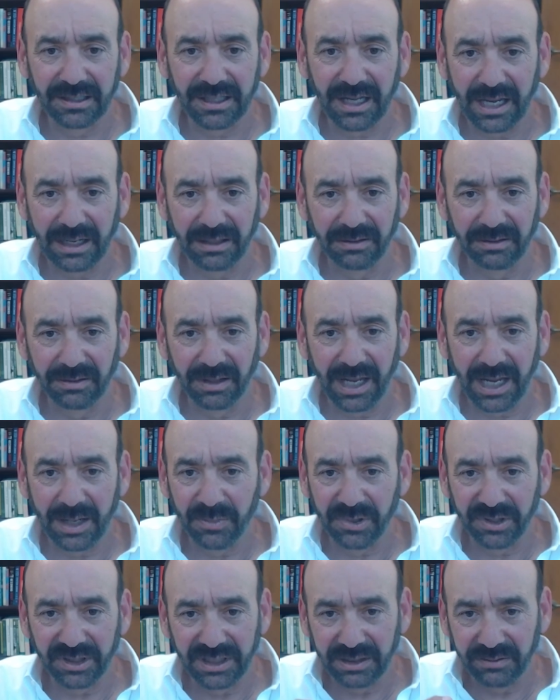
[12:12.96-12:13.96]
I, I
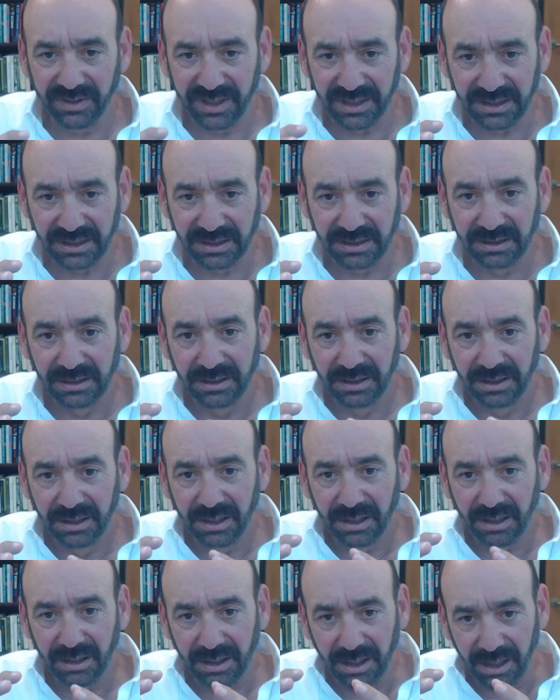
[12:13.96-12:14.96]
believe it's
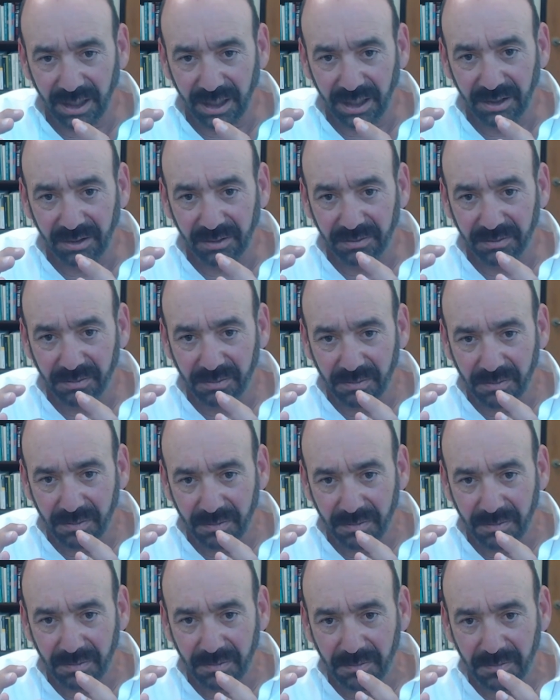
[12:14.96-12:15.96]
the
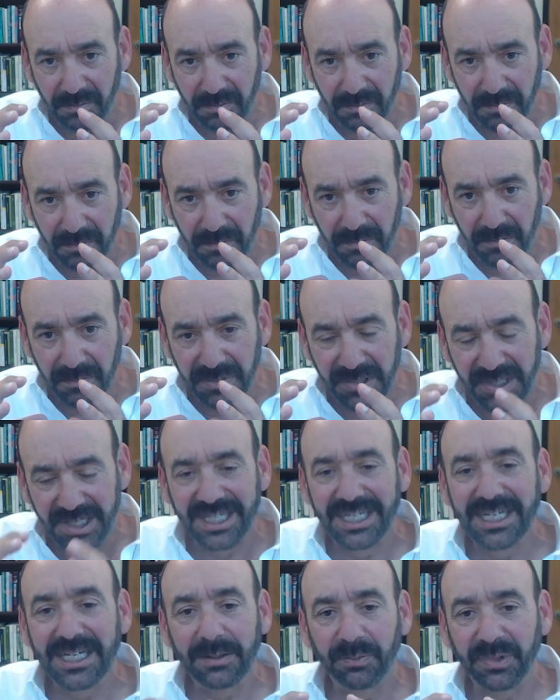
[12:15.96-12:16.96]

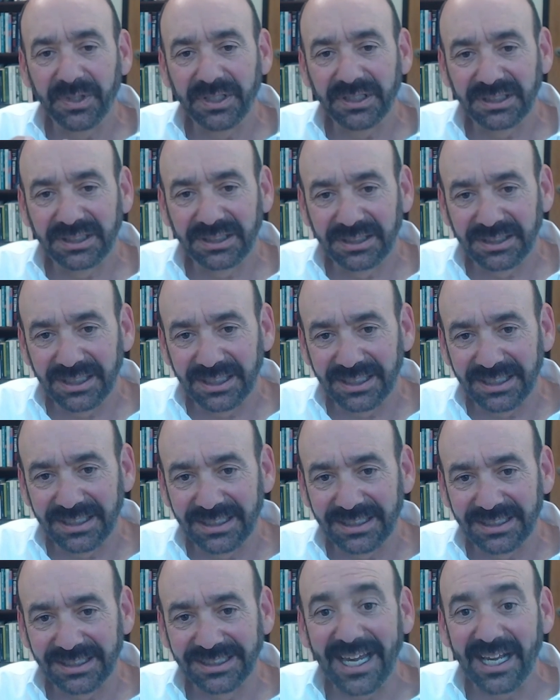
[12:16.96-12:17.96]
deepest
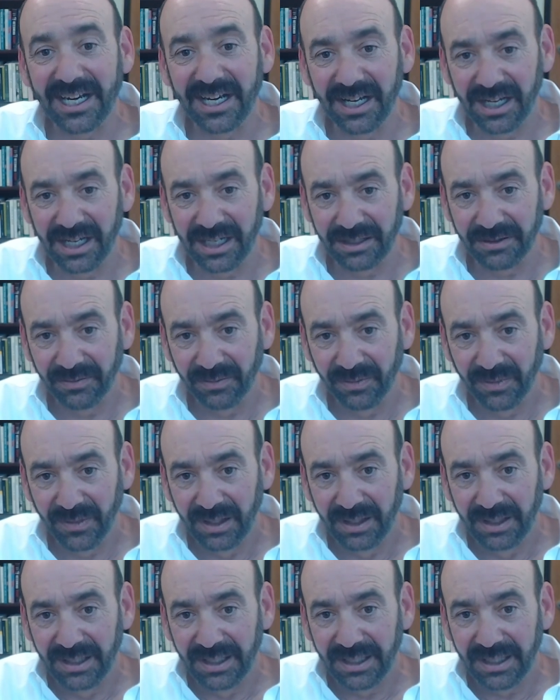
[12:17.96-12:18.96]
data
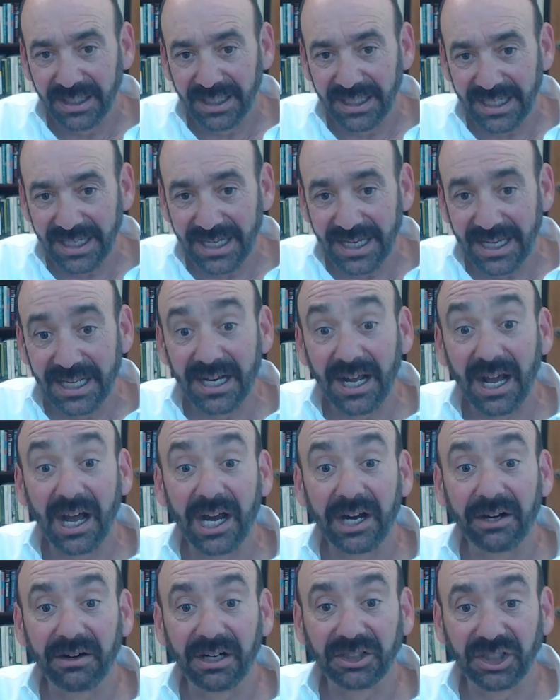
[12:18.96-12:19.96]
in
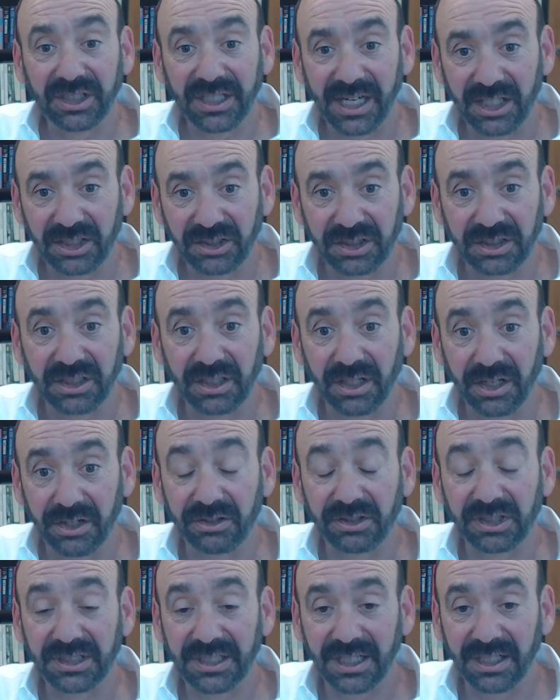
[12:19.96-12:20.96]
higher education to
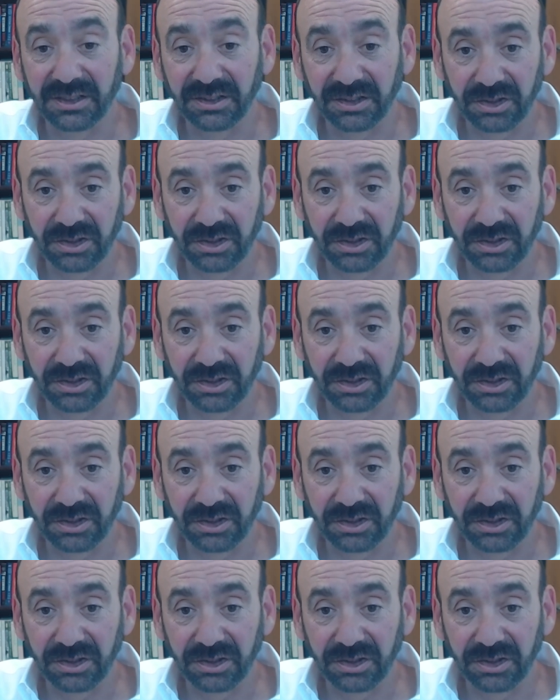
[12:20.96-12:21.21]
understand